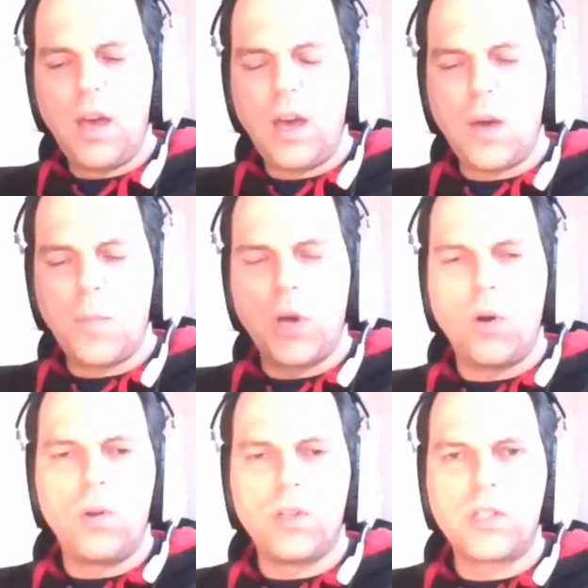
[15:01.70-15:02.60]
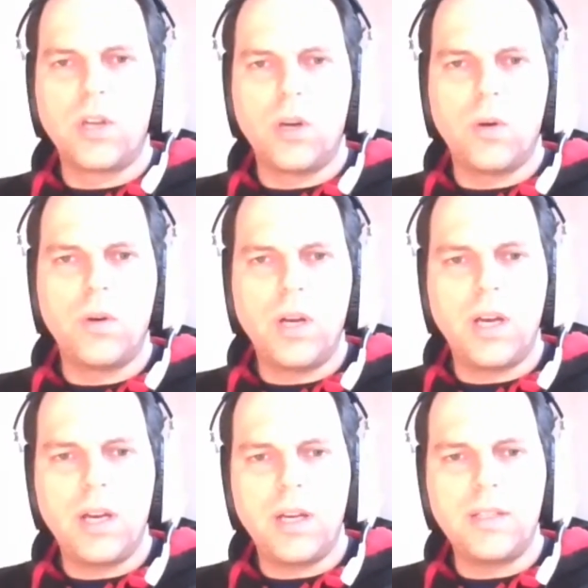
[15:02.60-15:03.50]
uh, but also
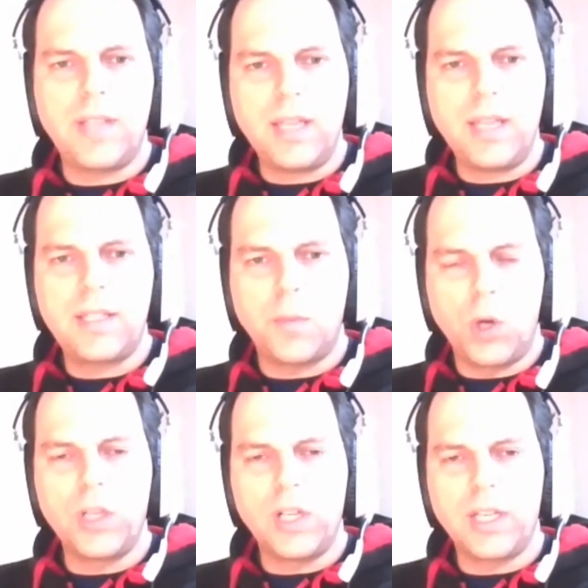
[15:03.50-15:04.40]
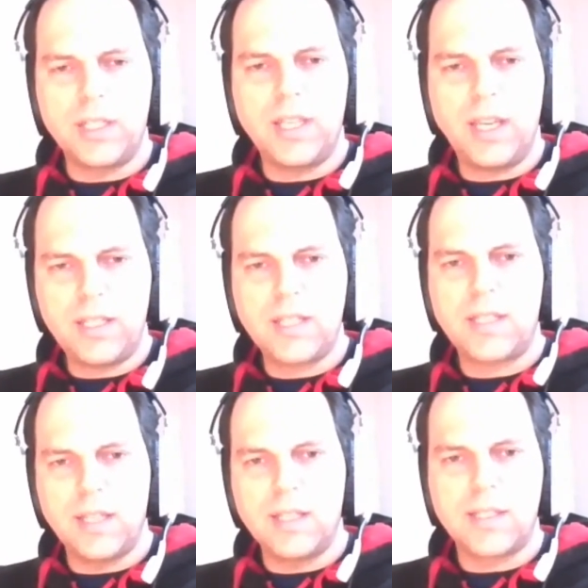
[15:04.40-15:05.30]
uh, data modeling and data
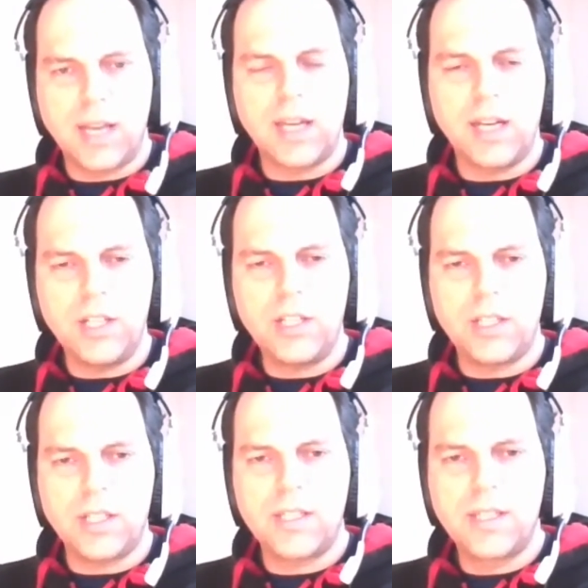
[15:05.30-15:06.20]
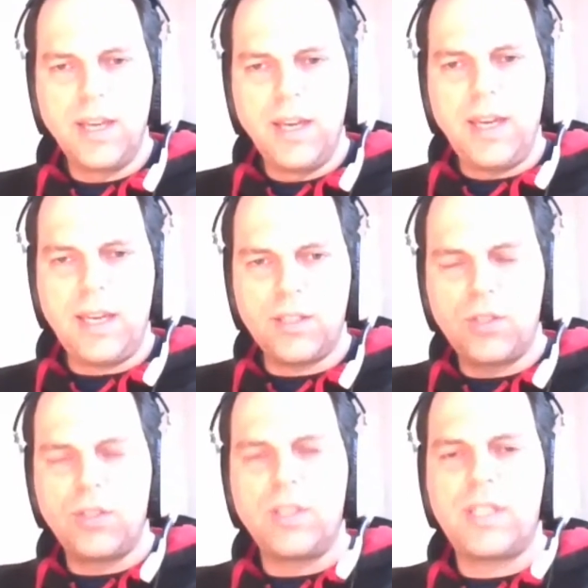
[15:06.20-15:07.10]
skills and analytics
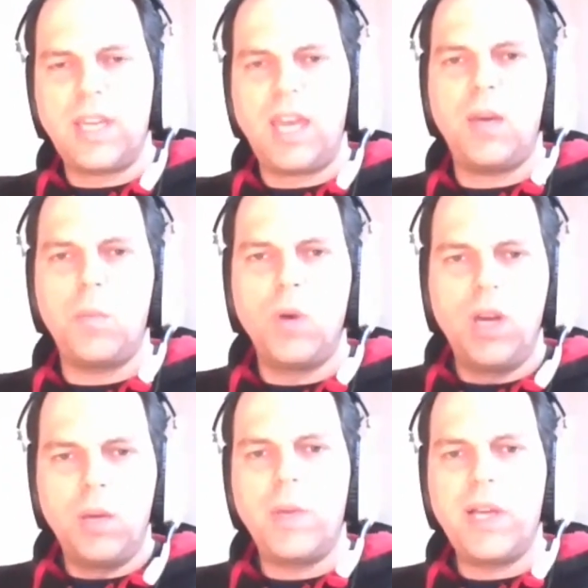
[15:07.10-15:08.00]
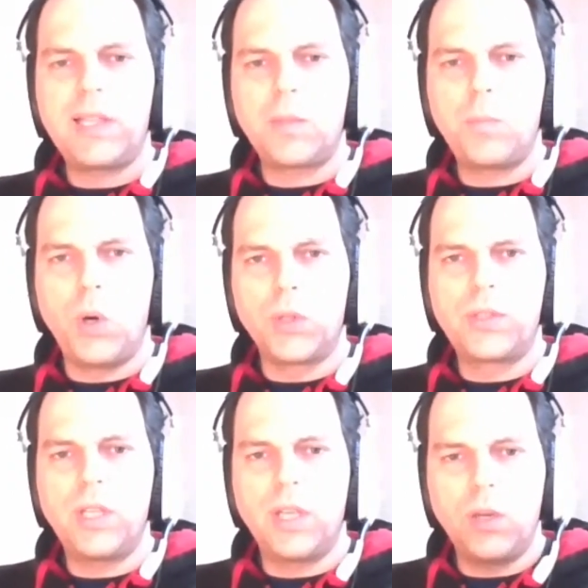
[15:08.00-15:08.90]
into the same melting pot
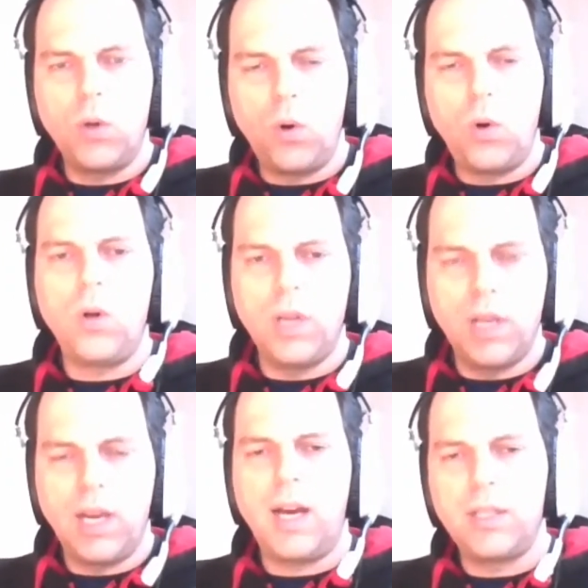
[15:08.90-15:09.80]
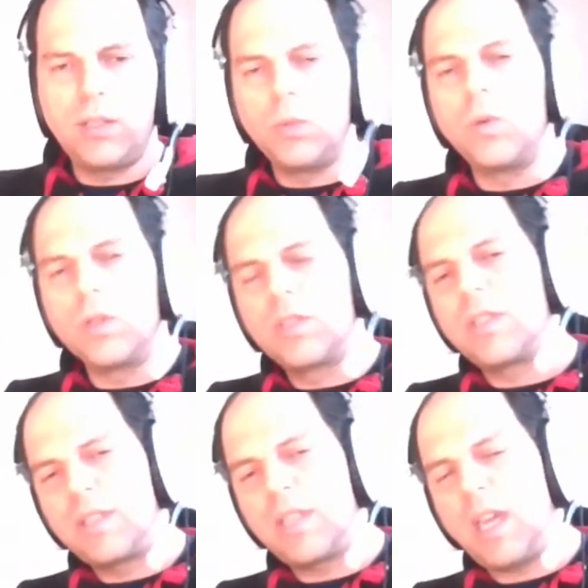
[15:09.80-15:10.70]
and all aligned towards
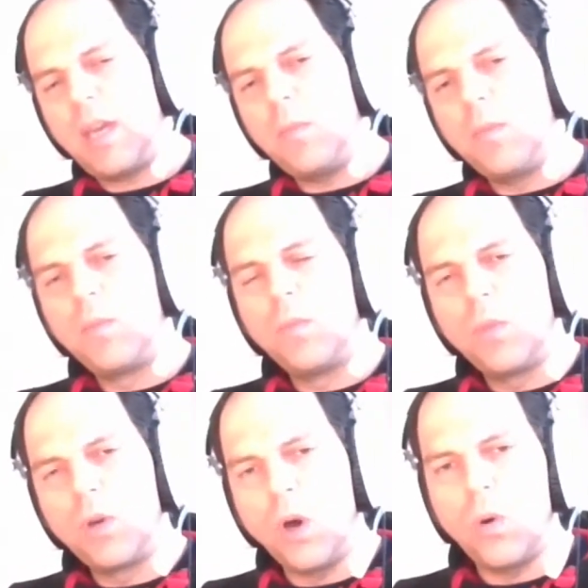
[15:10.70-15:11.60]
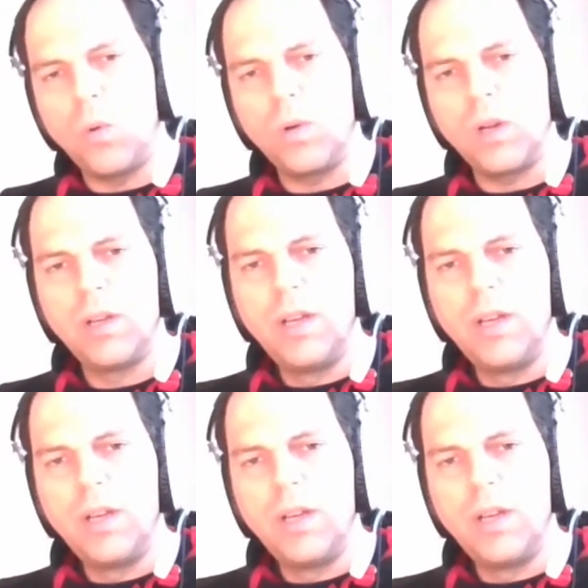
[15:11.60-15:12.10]
the same goal.